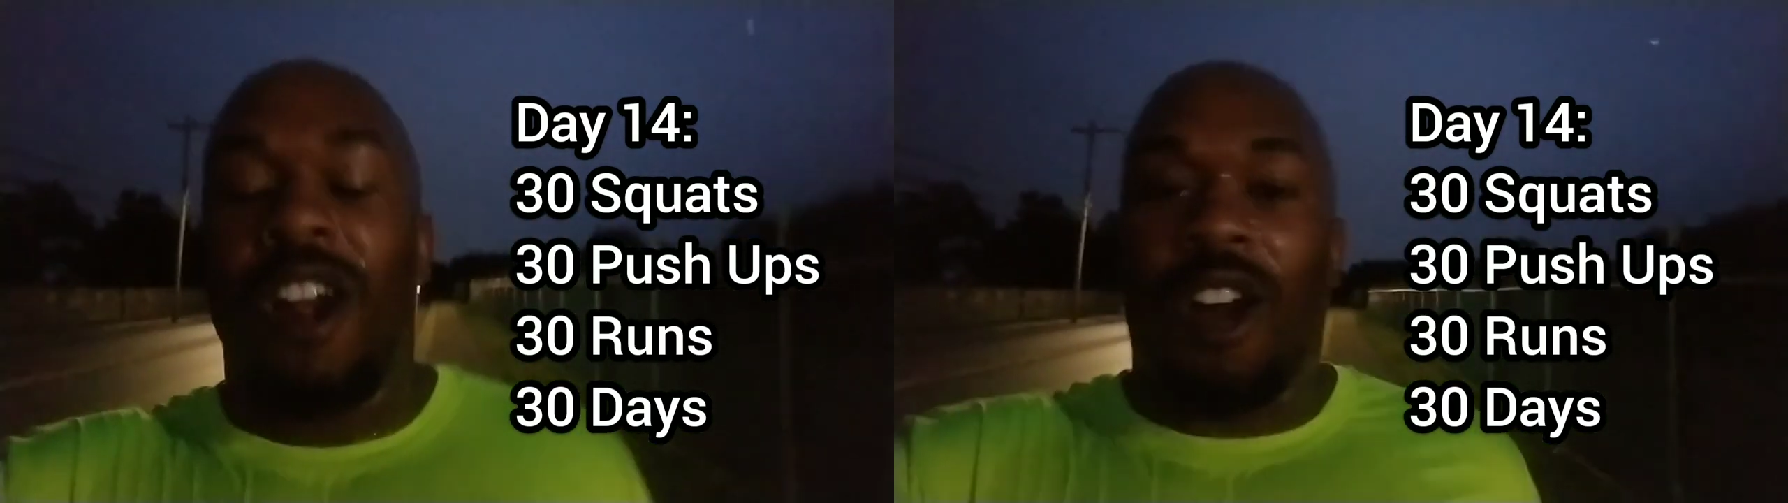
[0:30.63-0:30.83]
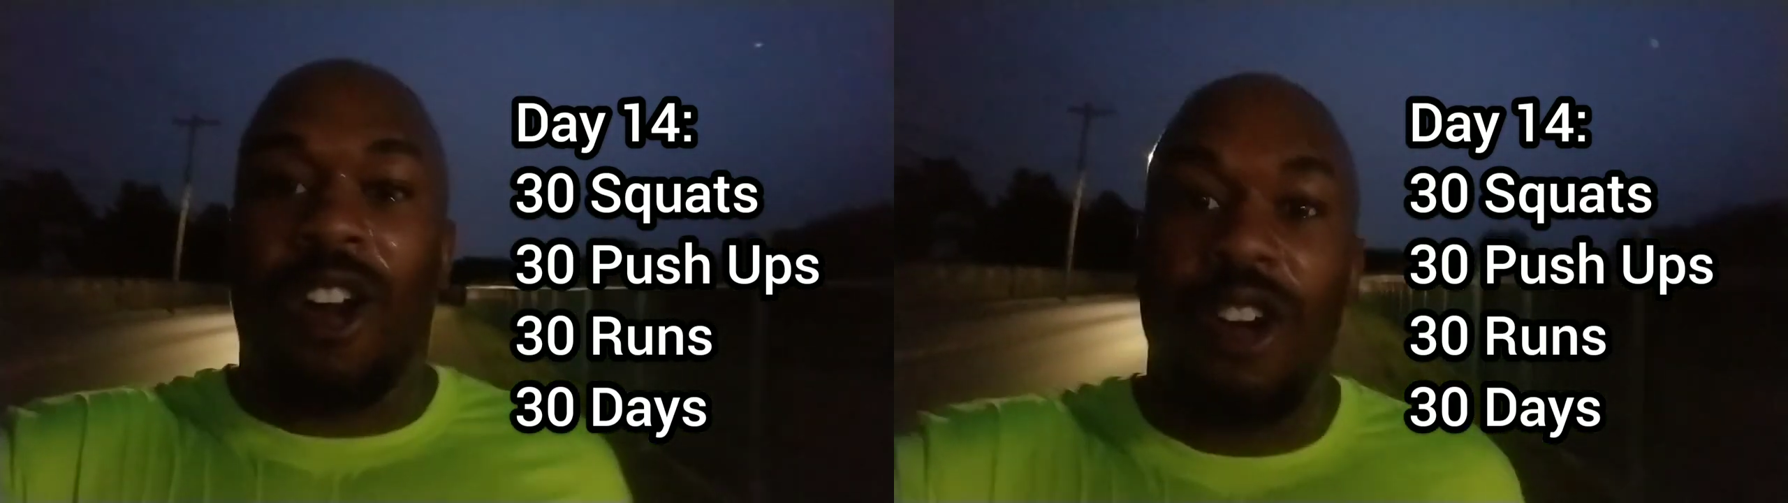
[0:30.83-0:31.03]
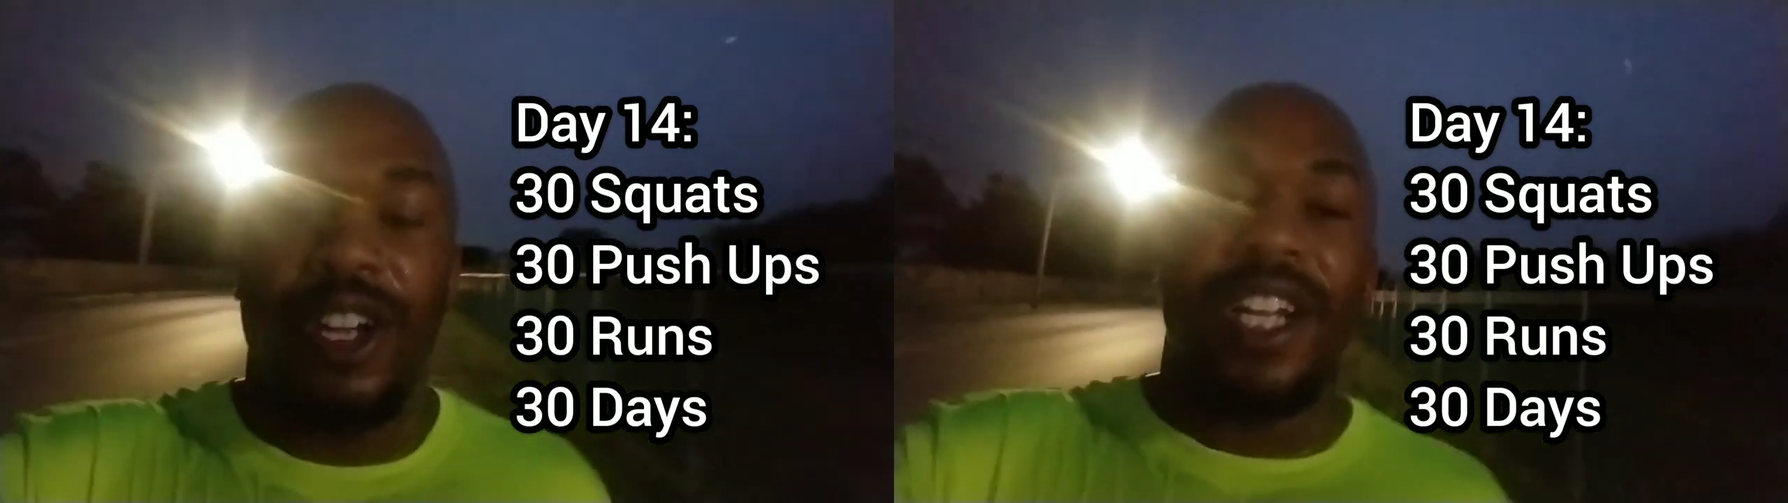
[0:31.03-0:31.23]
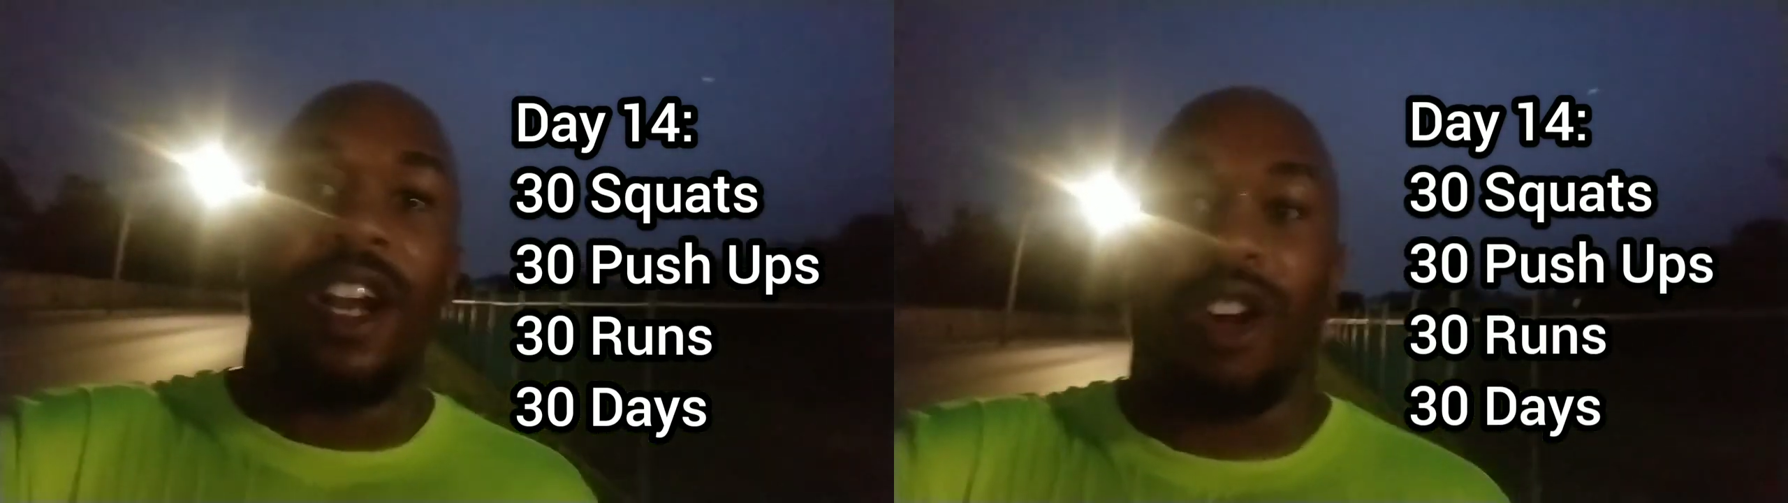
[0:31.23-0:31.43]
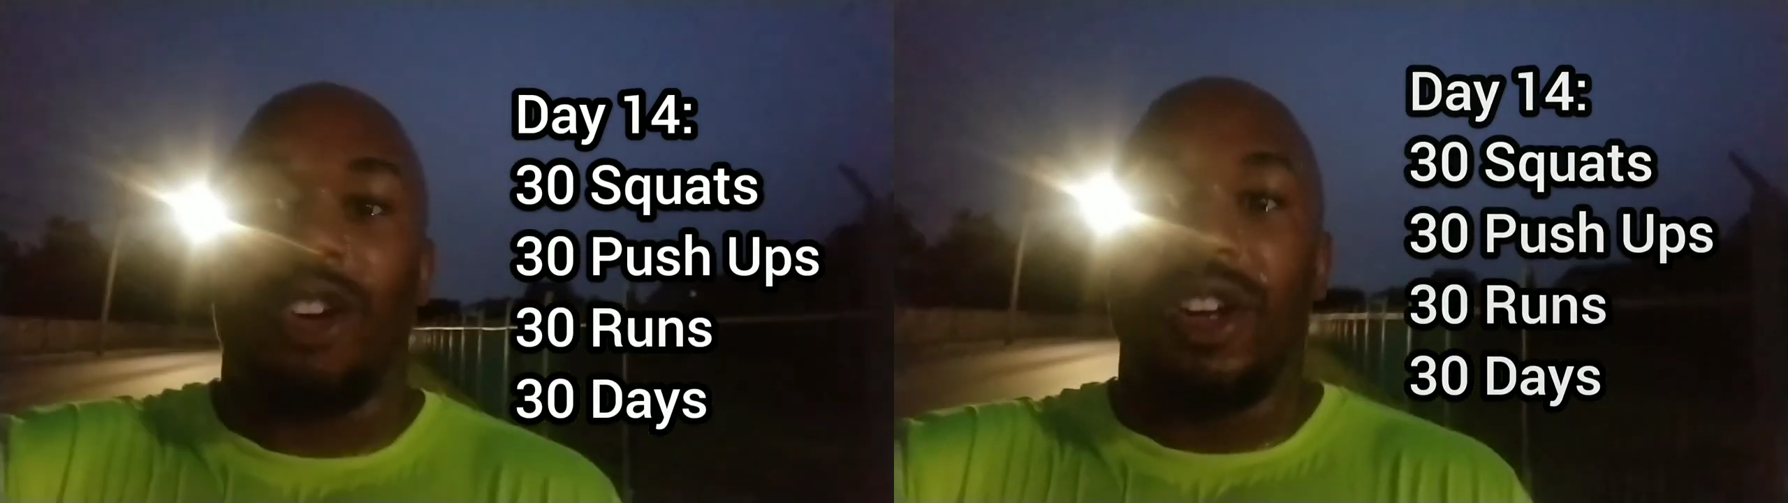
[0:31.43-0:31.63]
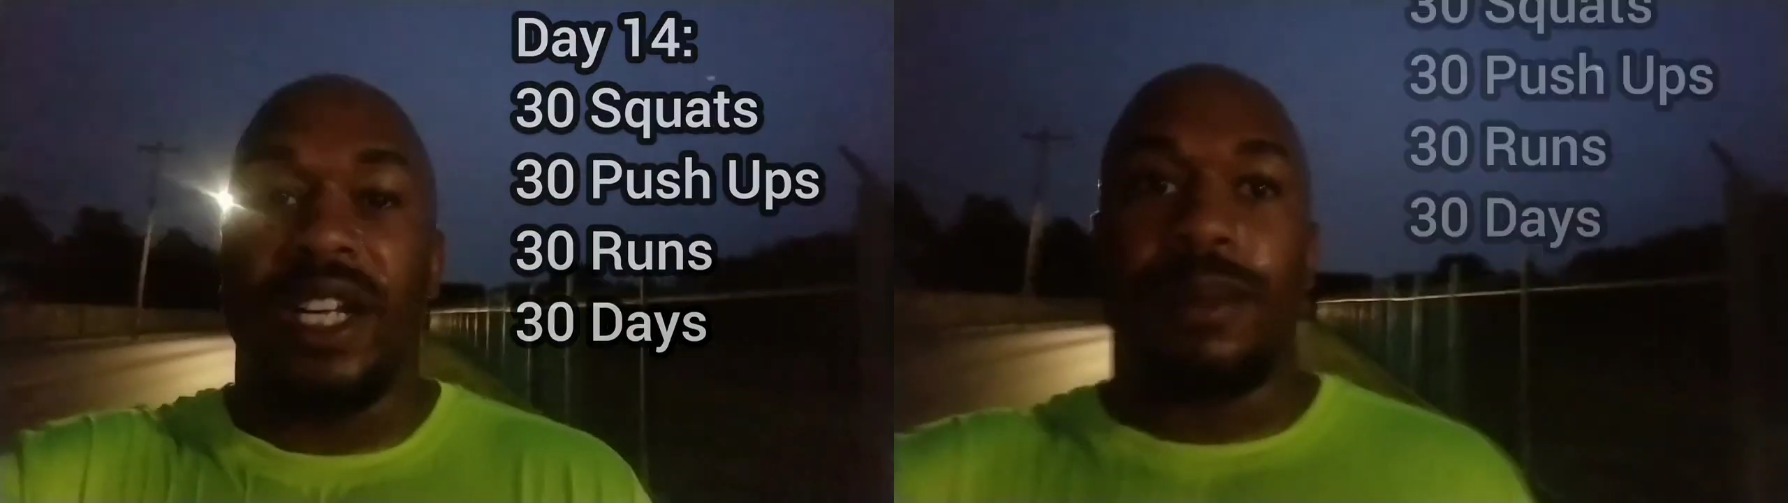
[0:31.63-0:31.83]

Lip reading: early in the